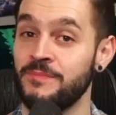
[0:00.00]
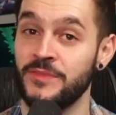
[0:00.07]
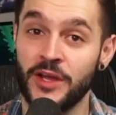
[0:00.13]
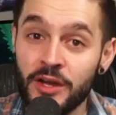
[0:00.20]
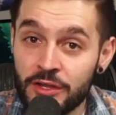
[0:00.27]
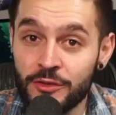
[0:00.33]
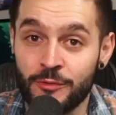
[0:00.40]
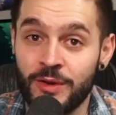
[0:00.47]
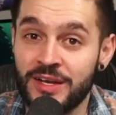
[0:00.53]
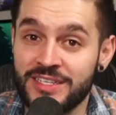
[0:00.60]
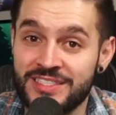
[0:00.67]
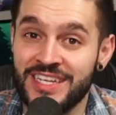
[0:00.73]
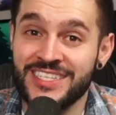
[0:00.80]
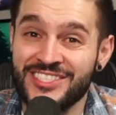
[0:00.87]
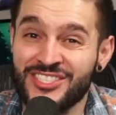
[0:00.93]
Otherwise,
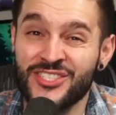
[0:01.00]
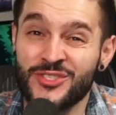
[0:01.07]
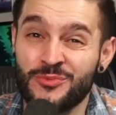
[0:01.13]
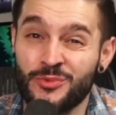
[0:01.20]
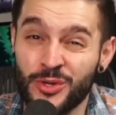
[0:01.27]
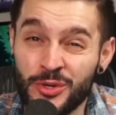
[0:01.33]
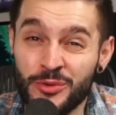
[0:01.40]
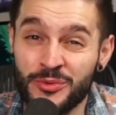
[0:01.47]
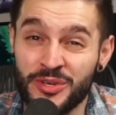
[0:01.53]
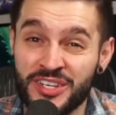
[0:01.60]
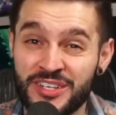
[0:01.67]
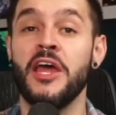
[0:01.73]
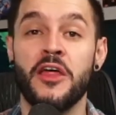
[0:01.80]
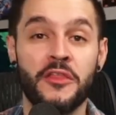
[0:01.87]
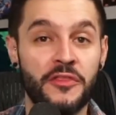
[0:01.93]
that's just rude.
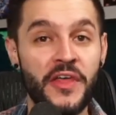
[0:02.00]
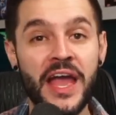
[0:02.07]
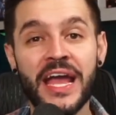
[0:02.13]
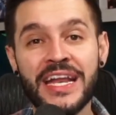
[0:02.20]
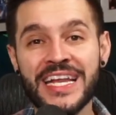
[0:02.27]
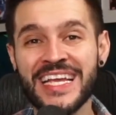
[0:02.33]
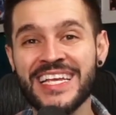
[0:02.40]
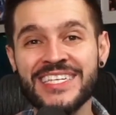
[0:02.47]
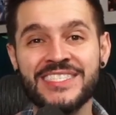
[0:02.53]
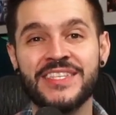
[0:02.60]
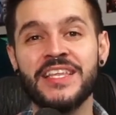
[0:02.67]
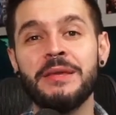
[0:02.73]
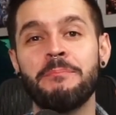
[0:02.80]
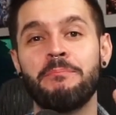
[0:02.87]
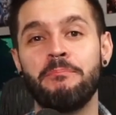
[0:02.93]
That is
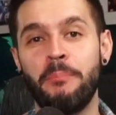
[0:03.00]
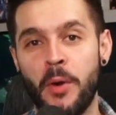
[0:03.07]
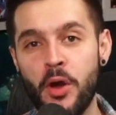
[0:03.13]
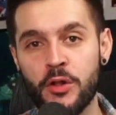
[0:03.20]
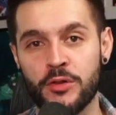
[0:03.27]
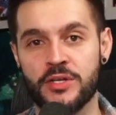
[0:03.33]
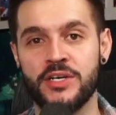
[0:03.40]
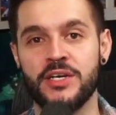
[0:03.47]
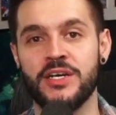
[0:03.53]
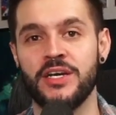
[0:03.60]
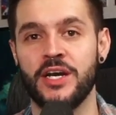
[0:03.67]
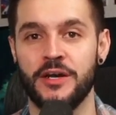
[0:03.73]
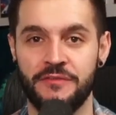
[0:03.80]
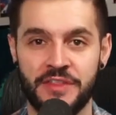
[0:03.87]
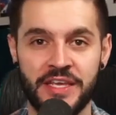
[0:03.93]
the bulk
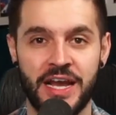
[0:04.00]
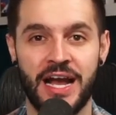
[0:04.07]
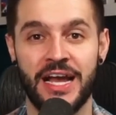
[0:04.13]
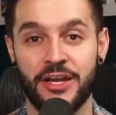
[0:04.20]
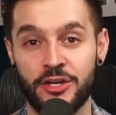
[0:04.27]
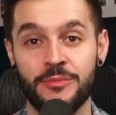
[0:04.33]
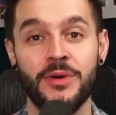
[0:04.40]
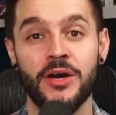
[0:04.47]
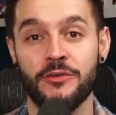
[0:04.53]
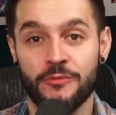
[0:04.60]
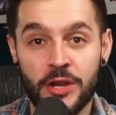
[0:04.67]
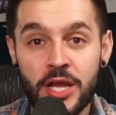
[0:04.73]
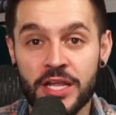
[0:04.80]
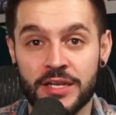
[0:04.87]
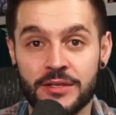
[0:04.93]
of the IronMON
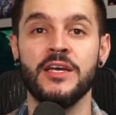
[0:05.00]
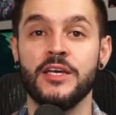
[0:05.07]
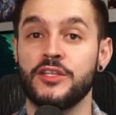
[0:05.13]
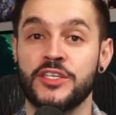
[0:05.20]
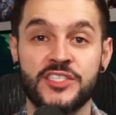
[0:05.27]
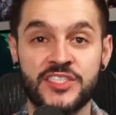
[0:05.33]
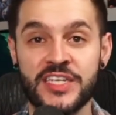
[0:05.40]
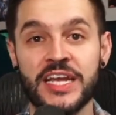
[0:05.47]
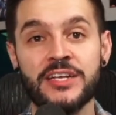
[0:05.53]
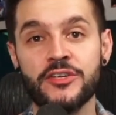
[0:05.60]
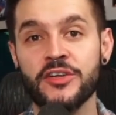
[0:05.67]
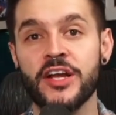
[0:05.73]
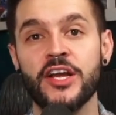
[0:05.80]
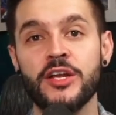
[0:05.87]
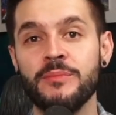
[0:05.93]
run. The standard
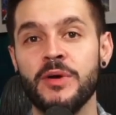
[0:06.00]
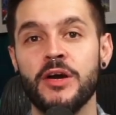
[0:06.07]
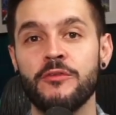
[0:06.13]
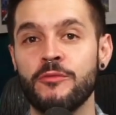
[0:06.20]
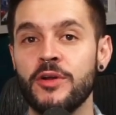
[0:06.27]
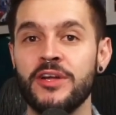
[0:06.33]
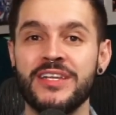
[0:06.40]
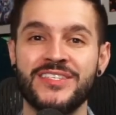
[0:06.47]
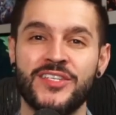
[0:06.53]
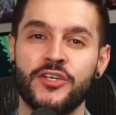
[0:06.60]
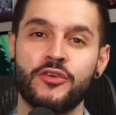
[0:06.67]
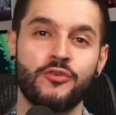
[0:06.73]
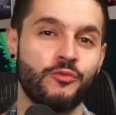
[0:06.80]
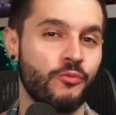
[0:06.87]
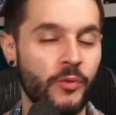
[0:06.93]
IronMON run is a
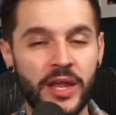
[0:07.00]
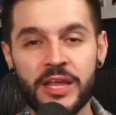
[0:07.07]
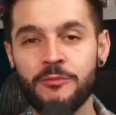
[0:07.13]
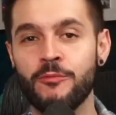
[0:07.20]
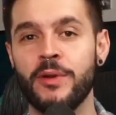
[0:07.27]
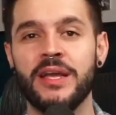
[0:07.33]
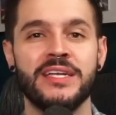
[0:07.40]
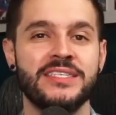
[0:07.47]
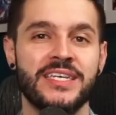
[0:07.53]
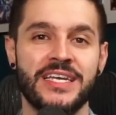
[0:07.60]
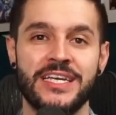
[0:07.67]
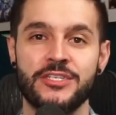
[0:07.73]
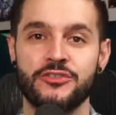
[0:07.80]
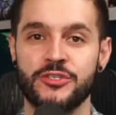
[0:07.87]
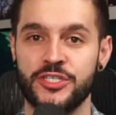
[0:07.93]
great way to
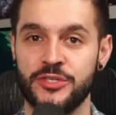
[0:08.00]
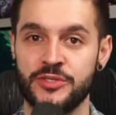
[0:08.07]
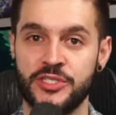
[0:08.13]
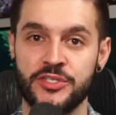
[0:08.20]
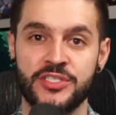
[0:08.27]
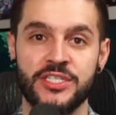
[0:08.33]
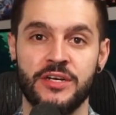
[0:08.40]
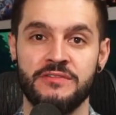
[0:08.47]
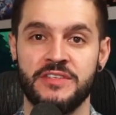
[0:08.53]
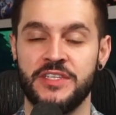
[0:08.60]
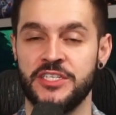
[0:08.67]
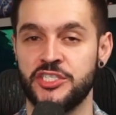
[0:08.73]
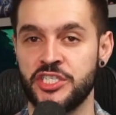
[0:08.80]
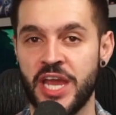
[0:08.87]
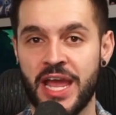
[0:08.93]
introduce yourself to the
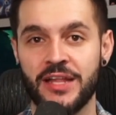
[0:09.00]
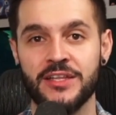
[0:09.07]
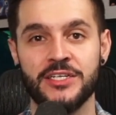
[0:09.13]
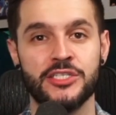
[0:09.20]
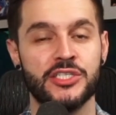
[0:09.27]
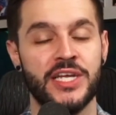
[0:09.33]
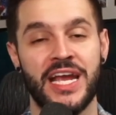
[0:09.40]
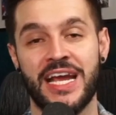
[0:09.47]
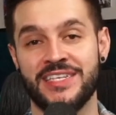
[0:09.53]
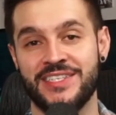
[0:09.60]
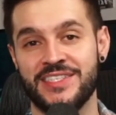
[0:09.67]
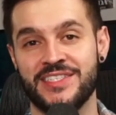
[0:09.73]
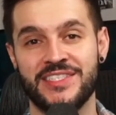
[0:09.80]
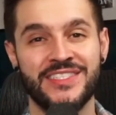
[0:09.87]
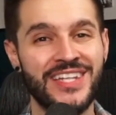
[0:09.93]
challenge, as
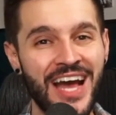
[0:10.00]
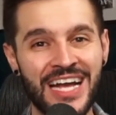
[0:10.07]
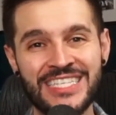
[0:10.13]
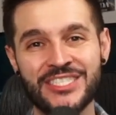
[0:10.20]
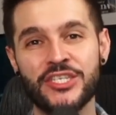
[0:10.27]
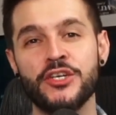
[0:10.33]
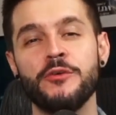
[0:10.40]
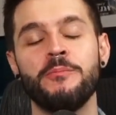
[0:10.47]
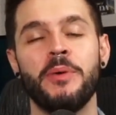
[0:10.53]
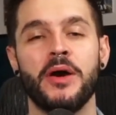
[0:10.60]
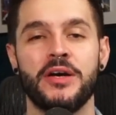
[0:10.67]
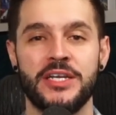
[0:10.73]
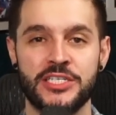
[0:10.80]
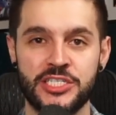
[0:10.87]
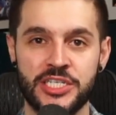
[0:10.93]
it's not too
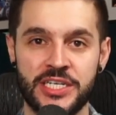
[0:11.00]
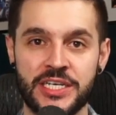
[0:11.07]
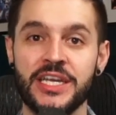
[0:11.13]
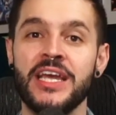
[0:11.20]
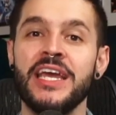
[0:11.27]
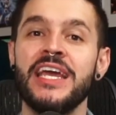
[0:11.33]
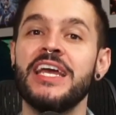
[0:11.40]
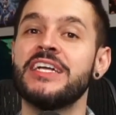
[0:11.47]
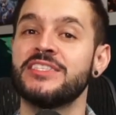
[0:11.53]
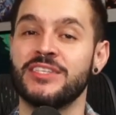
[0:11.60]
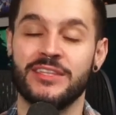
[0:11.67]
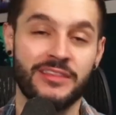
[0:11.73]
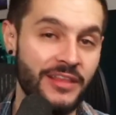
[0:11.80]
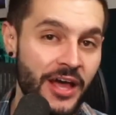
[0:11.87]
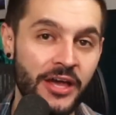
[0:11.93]
punishing. It's a
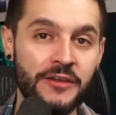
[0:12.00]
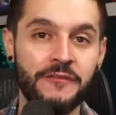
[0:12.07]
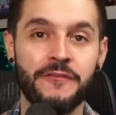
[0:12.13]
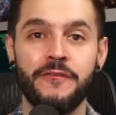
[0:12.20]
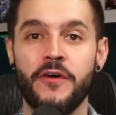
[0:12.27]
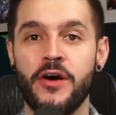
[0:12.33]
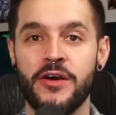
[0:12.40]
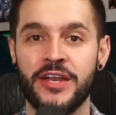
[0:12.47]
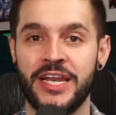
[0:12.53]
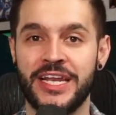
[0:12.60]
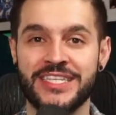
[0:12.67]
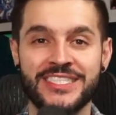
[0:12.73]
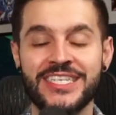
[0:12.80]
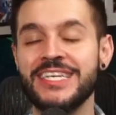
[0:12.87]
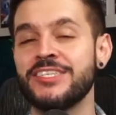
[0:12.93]
lot of fun, and it
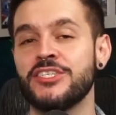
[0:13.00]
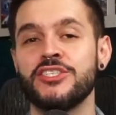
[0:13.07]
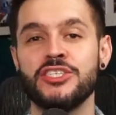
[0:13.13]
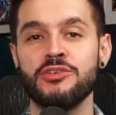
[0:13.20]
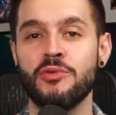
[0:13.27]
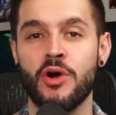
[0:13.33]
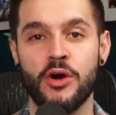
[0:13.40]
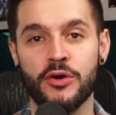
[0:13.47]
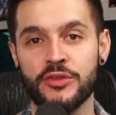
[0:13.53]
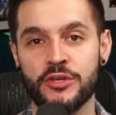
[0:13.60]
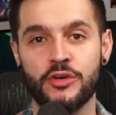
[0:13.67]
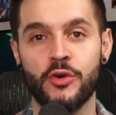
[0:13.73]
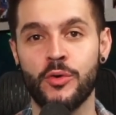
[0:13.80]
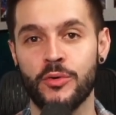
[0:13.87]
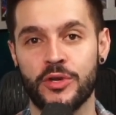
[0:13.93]
teaches you all the
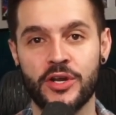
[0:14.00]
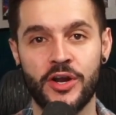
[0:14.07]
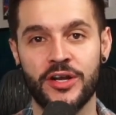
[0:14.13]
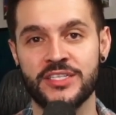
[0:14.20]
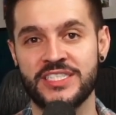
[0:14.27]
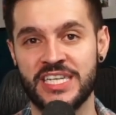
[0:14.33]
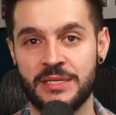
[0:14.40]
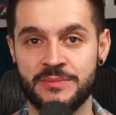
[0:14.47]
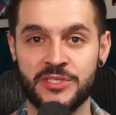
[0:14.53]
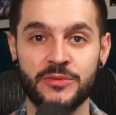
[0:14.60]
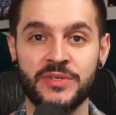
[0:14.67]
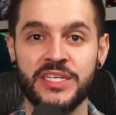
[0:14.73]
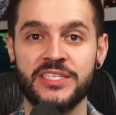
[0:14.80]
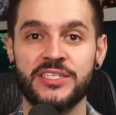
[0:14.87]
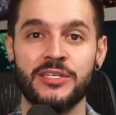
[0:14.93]
core concepts you
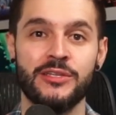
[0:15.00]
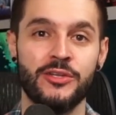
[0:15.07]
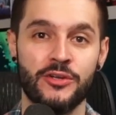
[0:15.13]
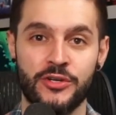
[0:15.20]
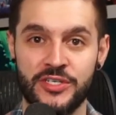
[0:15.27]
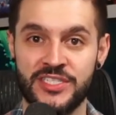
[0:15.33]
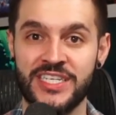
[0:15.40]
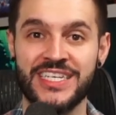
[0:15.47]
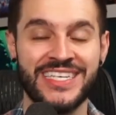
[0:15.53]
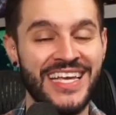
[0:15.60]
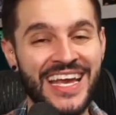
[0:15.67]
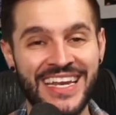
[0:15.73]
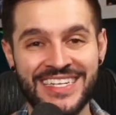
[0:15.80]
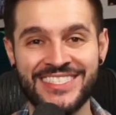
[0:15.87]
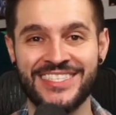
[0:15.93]
need to learn to
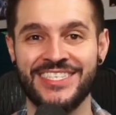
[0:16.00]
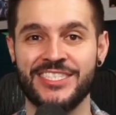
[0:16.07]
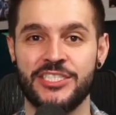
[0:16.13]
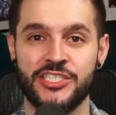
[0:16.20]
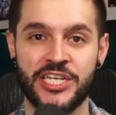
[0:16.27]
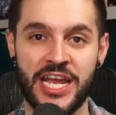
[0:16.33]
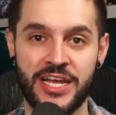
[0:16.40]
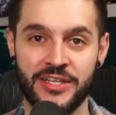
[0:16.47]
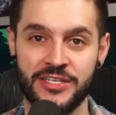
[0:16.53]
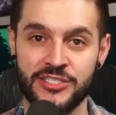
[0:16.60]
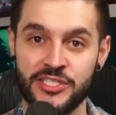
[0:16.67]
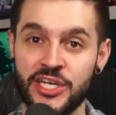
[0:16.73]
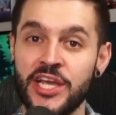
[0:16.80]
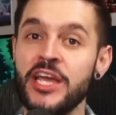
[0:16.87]
get into this challenge.